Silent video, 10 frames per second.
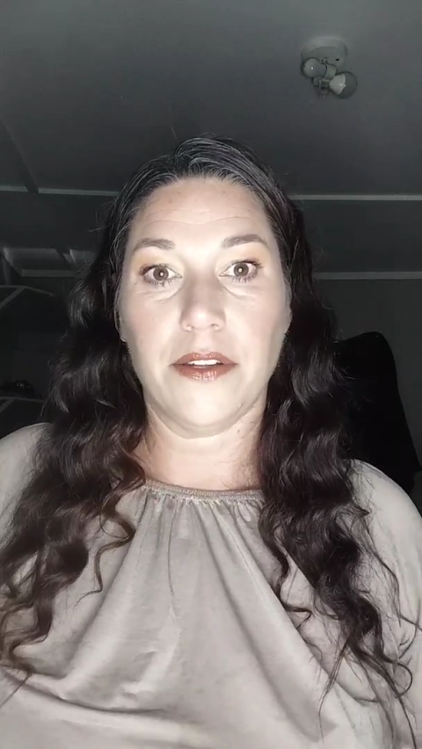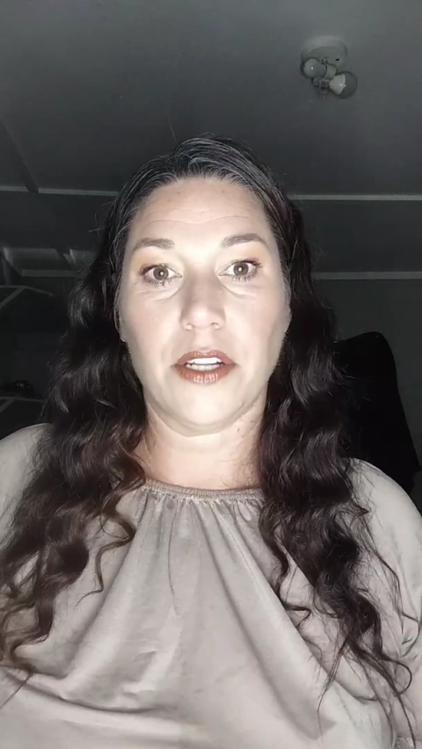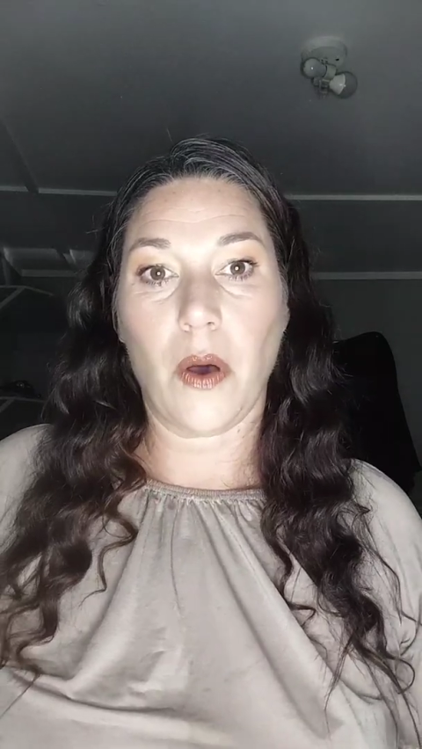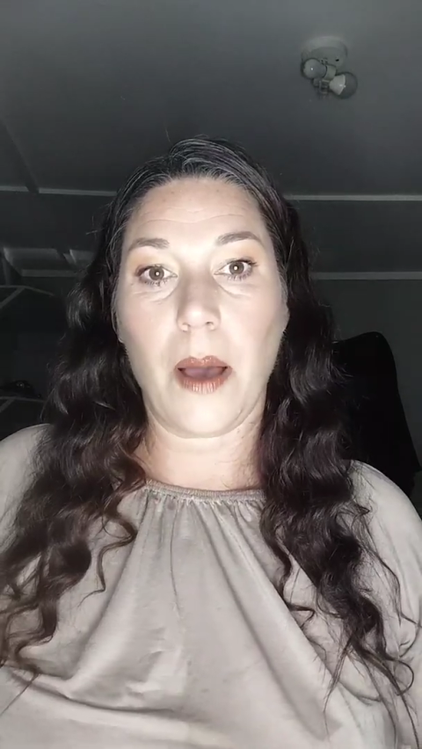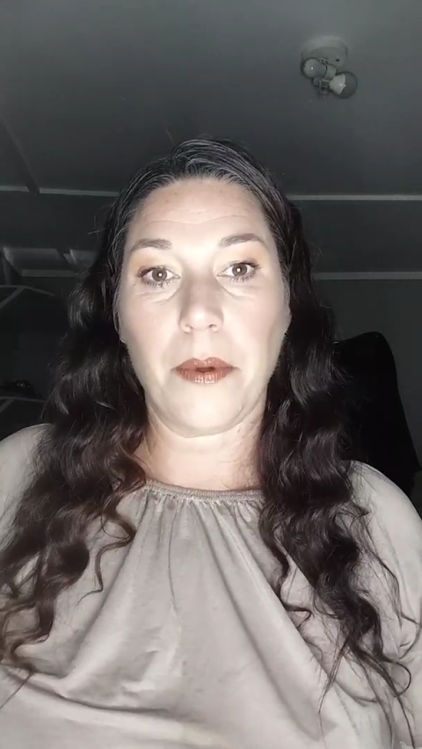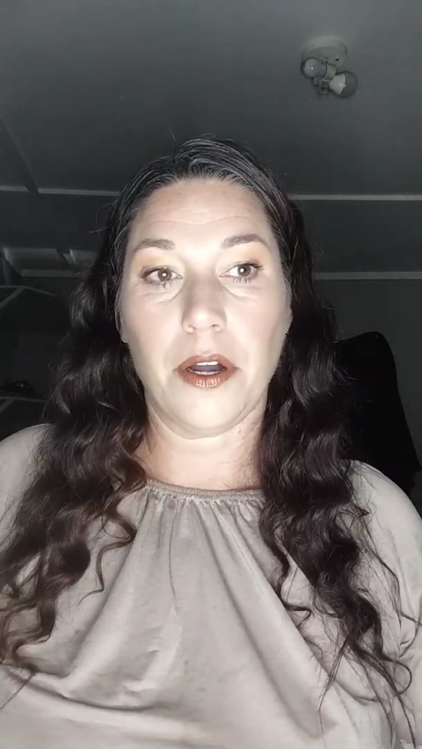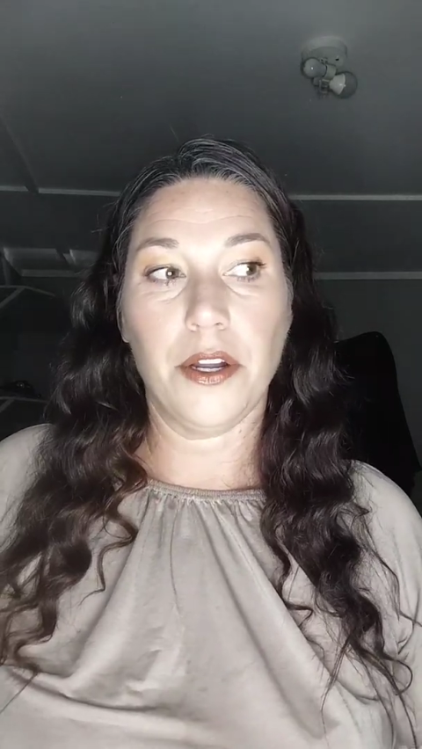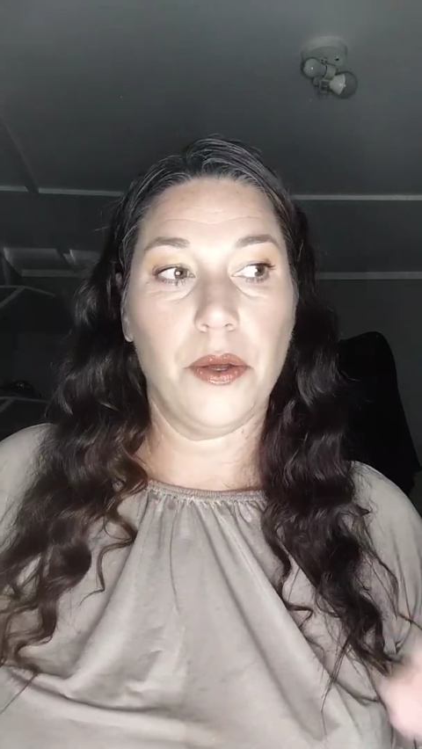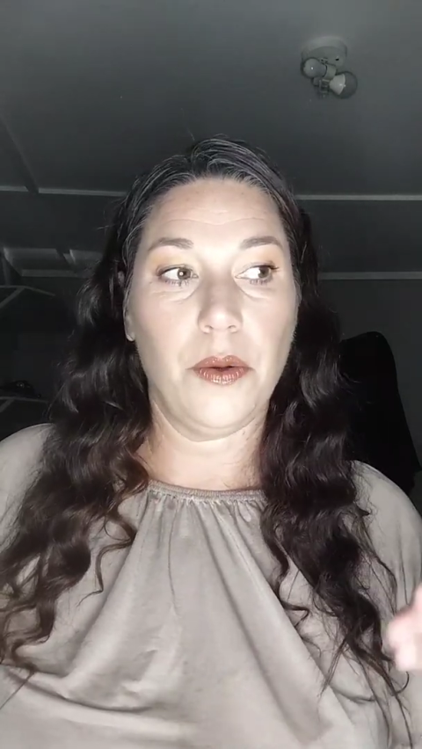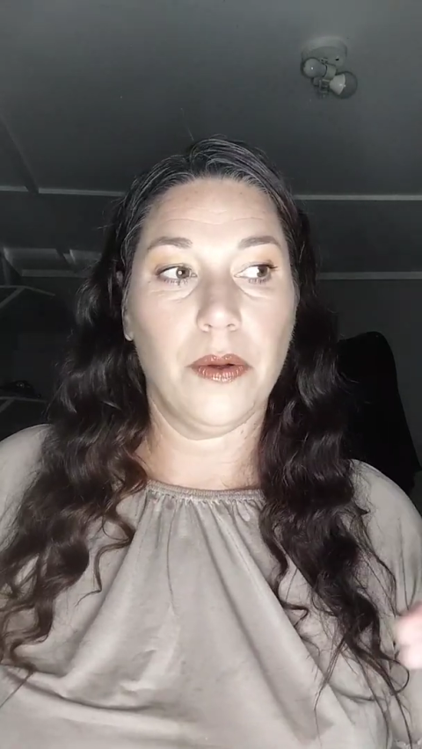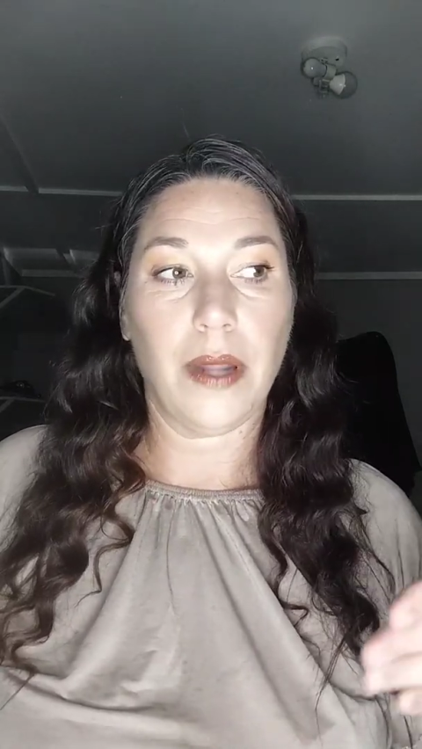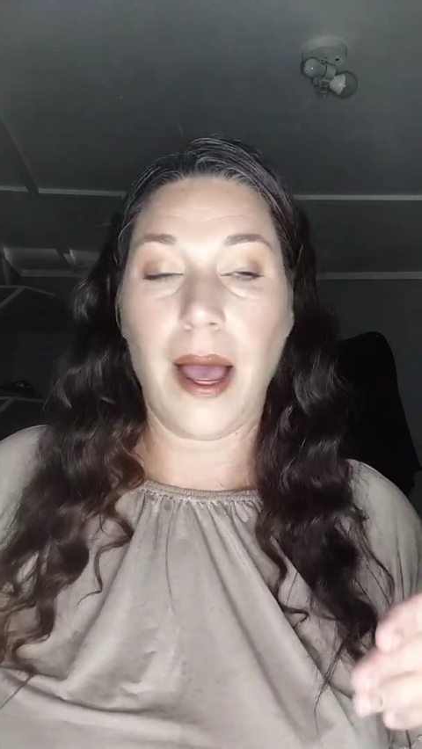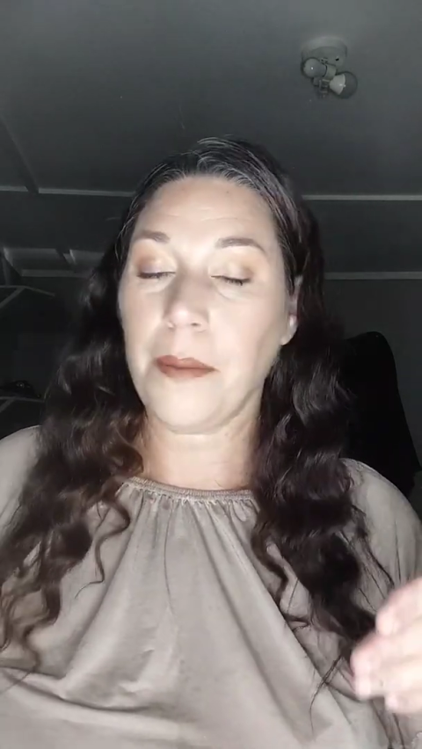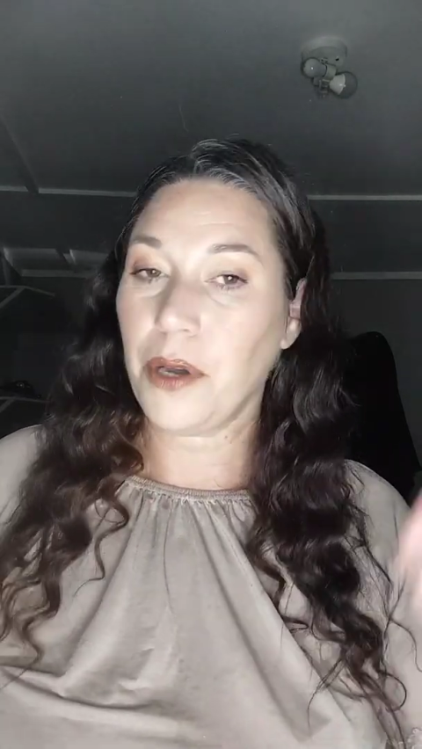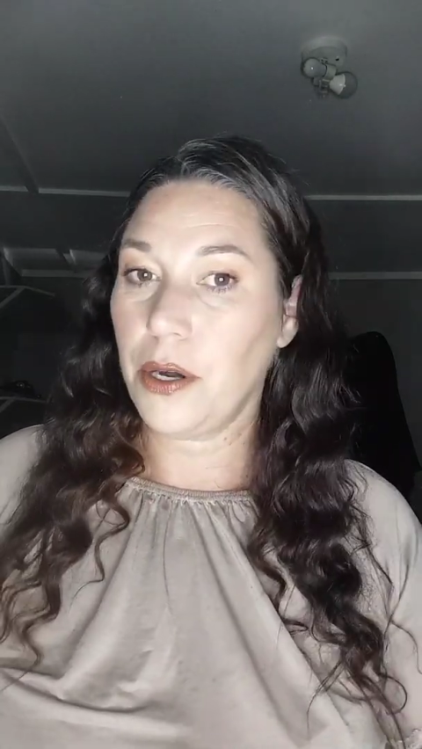So I'm gonna do
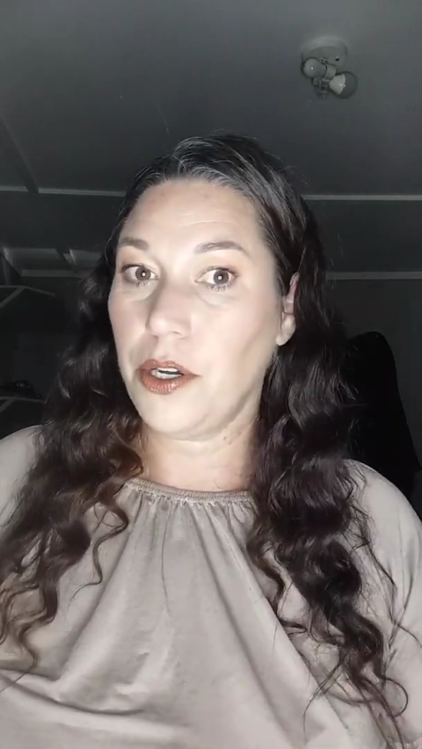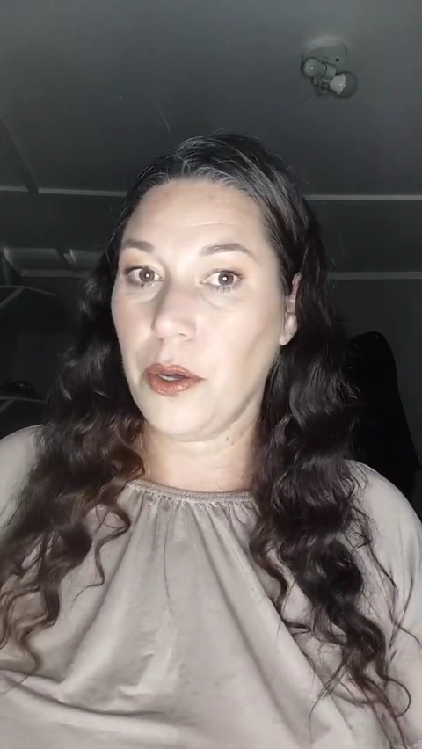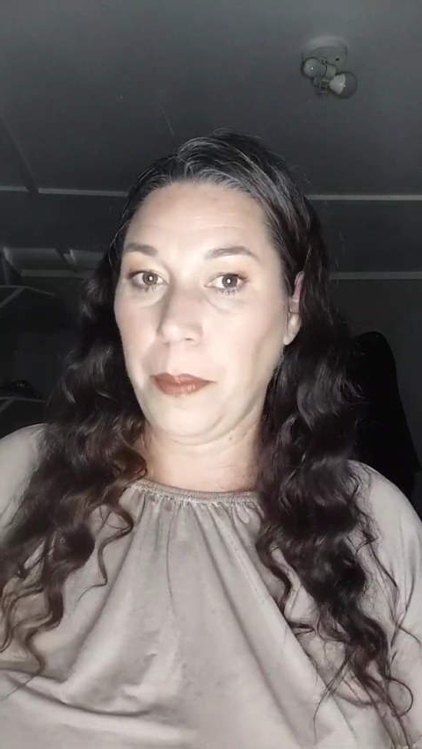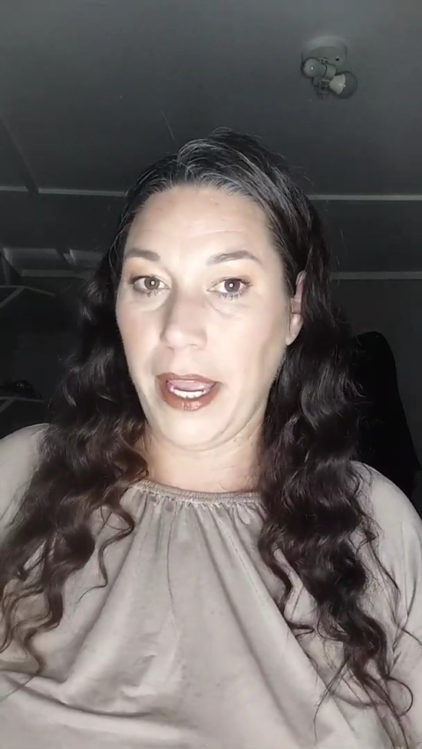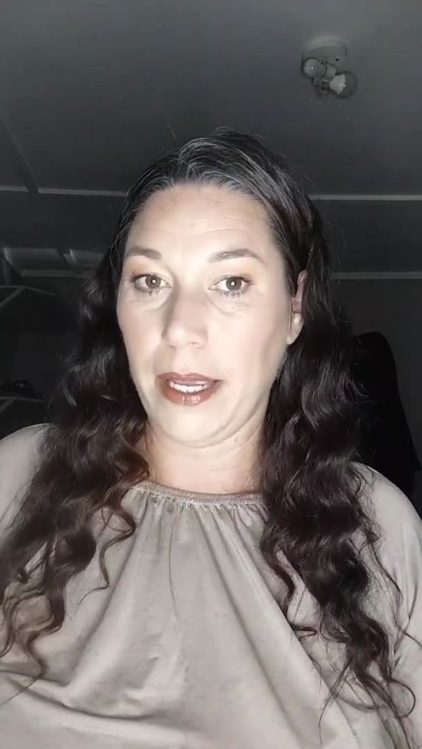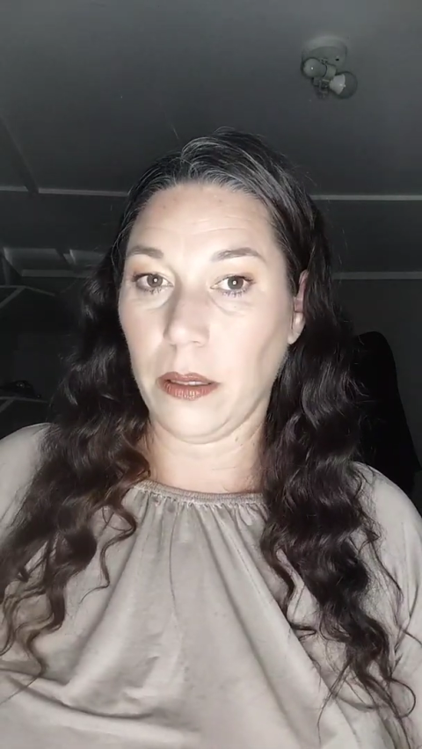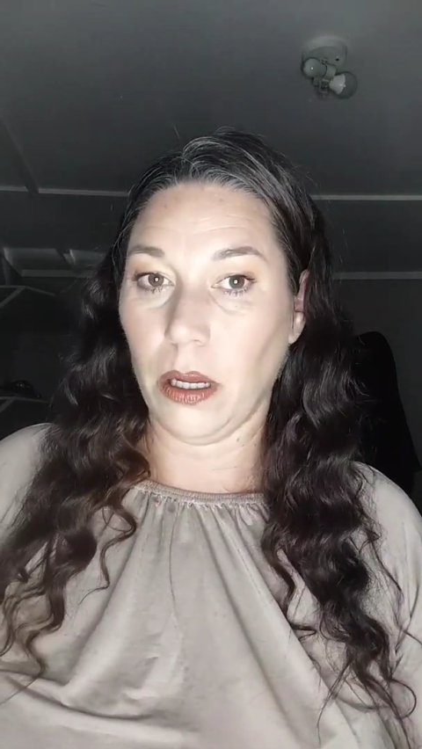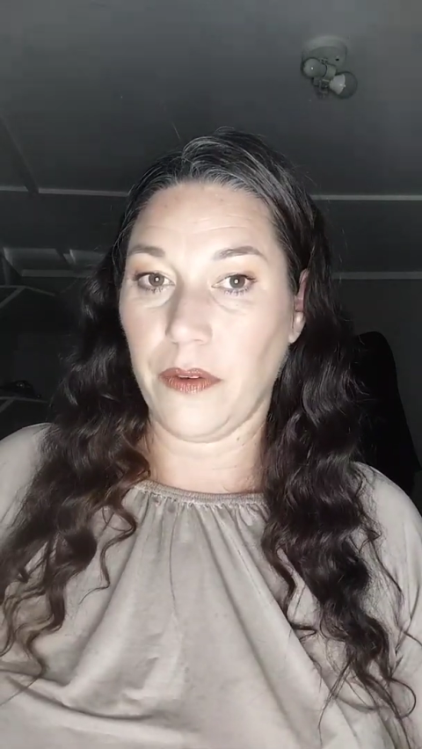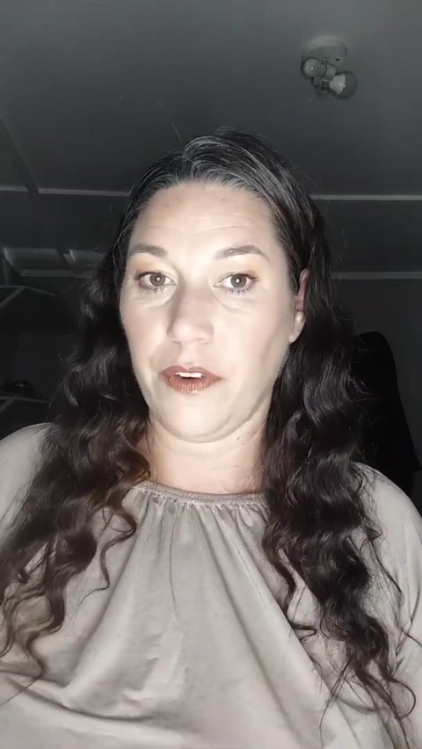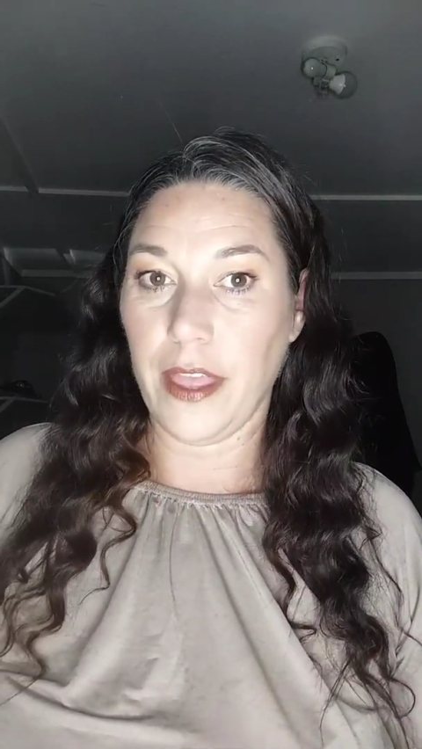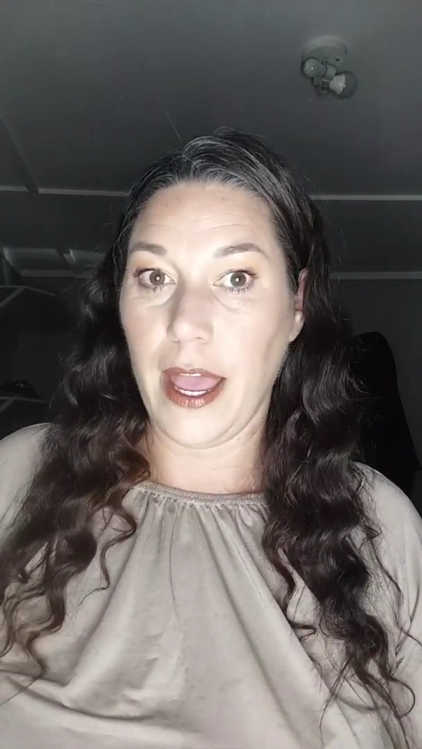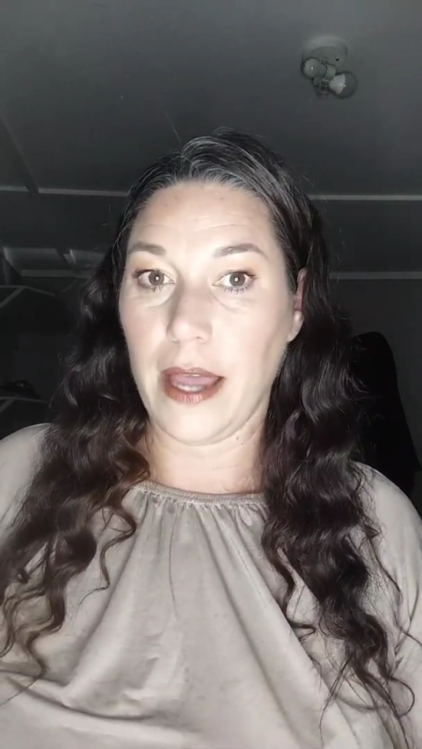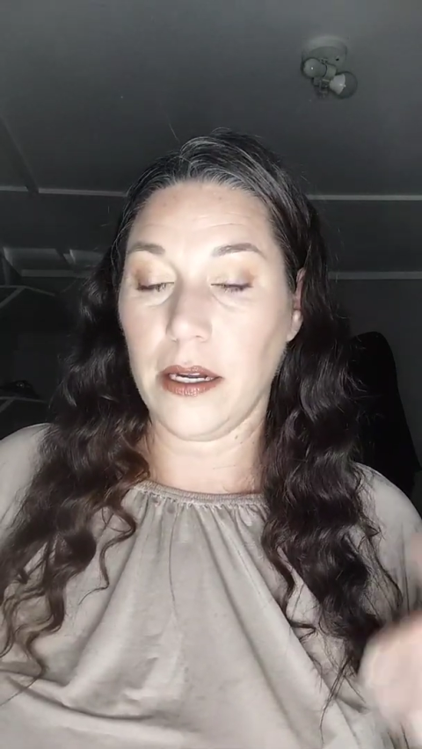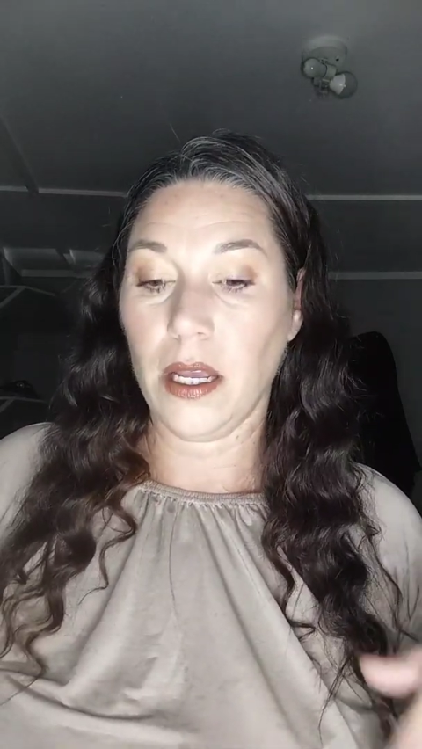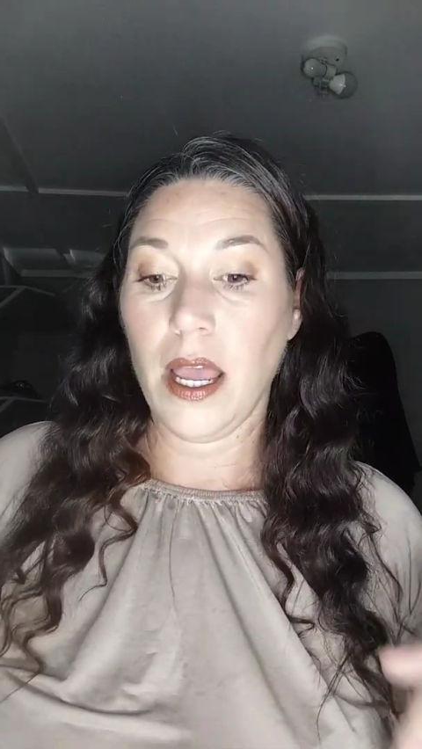a pink look for that.